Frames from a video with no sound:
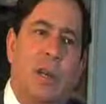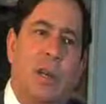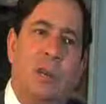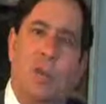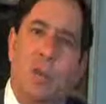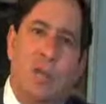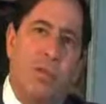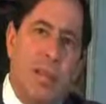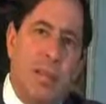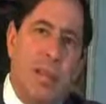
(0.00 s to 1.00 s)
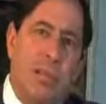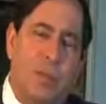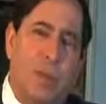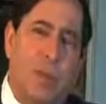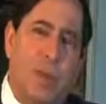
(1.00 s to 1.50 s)
proof from an
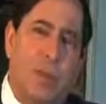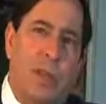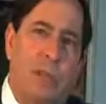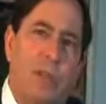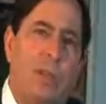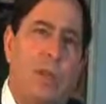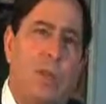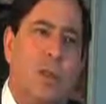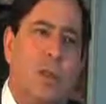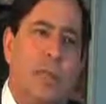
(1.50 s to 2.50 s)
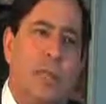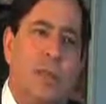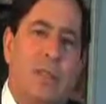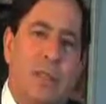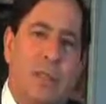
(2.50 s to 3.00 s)
expert witness
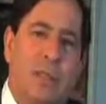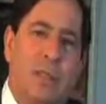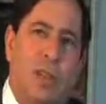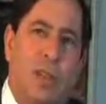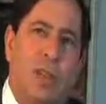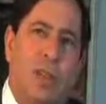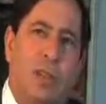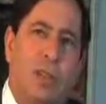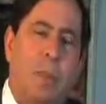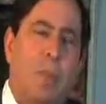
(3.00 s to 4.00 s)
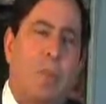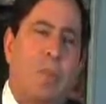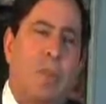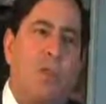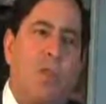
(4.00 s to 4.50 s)
is necessary
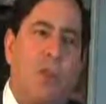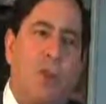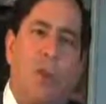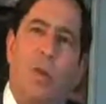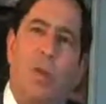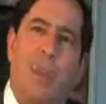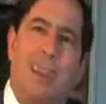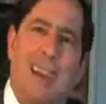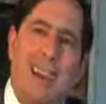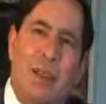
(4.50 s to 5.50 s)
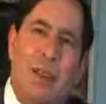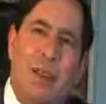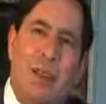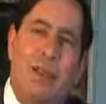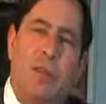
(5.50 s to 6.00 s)
to show that
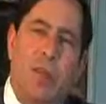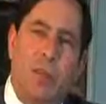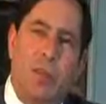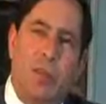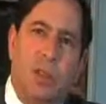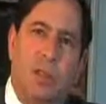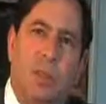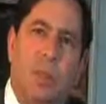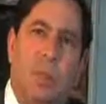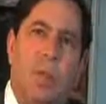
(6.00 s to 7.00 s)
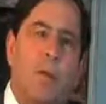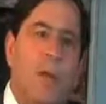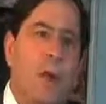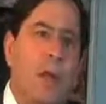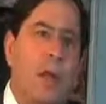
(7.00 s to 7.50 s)
timely intervention
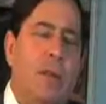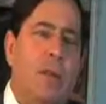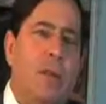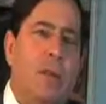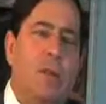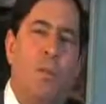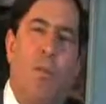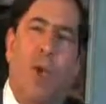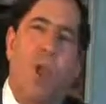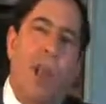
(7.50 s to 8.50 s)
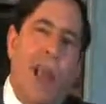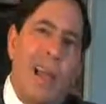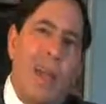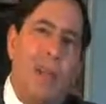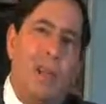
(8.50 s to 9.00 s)
would have more
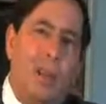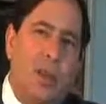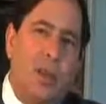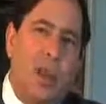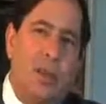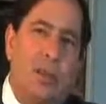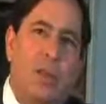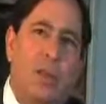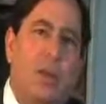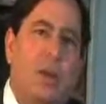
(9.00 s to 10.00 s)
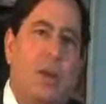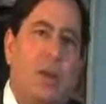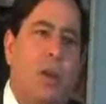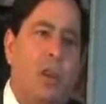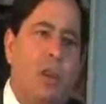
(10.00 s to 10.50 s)
likely than not
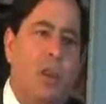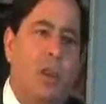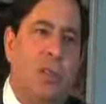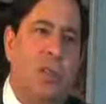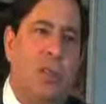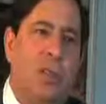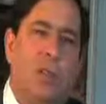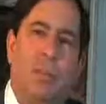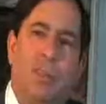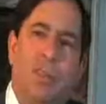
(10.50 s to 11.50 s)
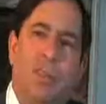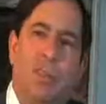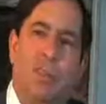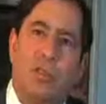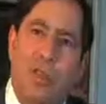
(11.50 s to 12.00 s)
resulted in the
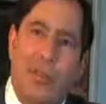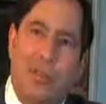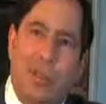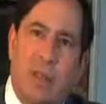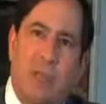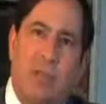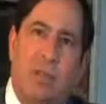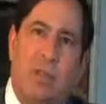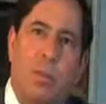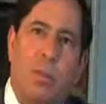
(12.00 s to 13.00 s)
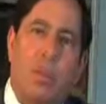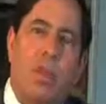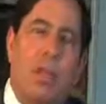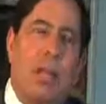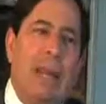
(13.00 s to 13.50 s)
patient surviving.
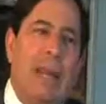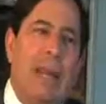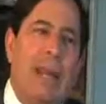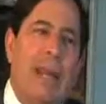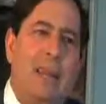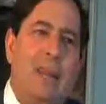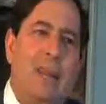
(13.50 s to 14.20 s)
And that